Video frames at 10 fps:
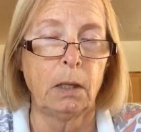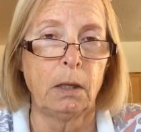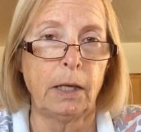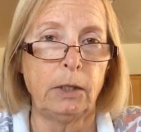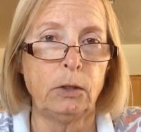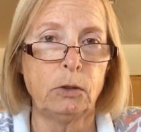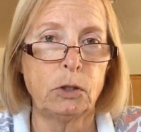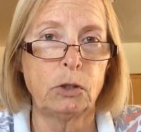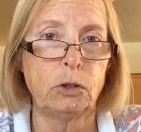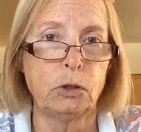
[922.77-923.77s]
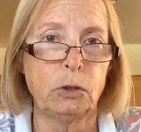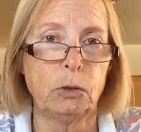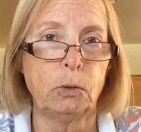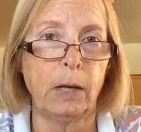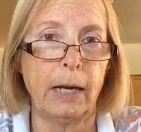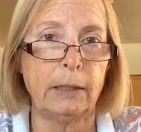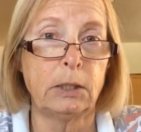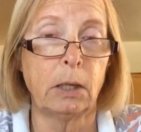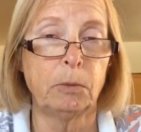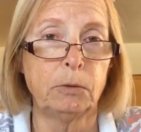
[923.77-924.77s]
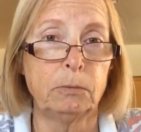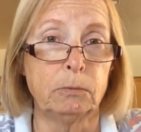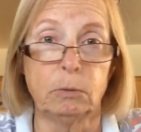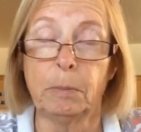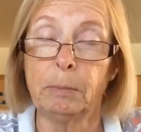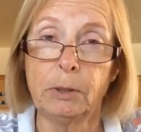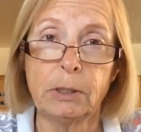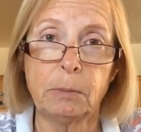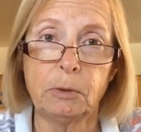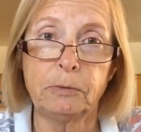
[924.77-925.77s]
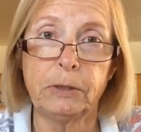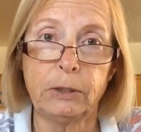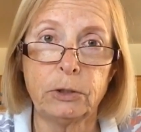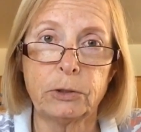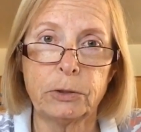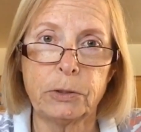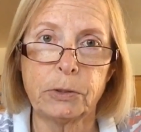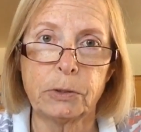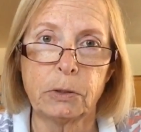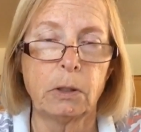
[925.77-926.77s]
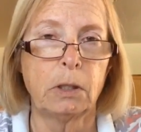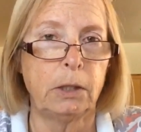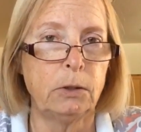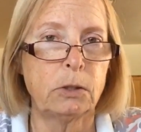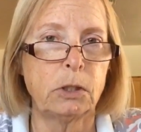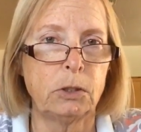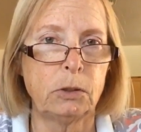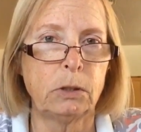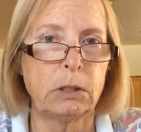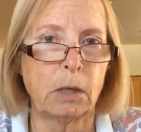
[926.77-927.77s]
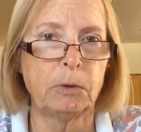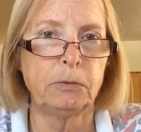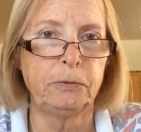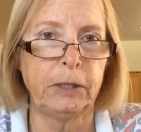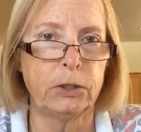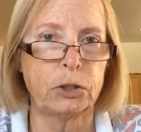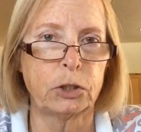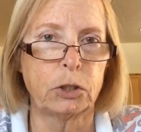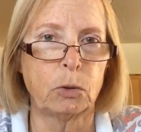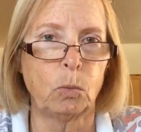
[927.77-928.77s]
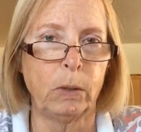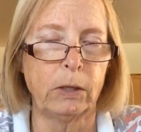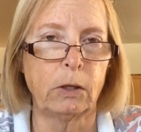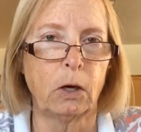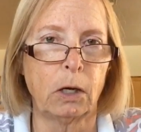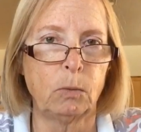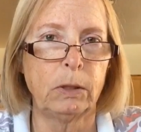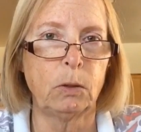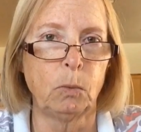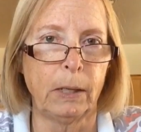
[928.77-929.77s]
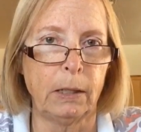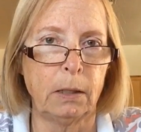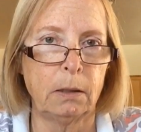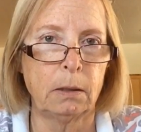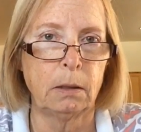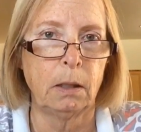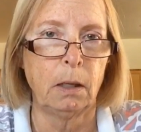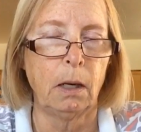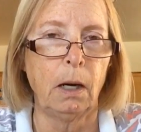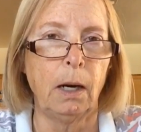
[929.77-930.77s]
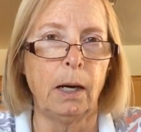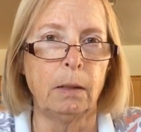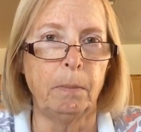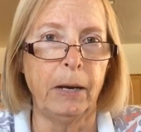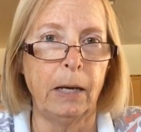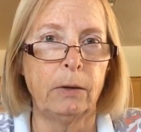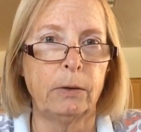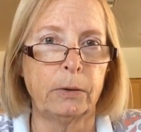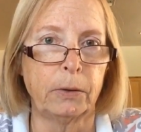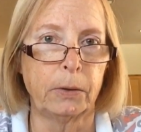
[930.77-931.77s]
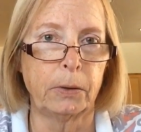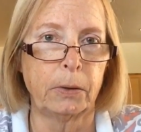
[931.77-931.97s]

they used to do a remember double features? They used to do a double feature with Gone with the Wind and Ben-Hur,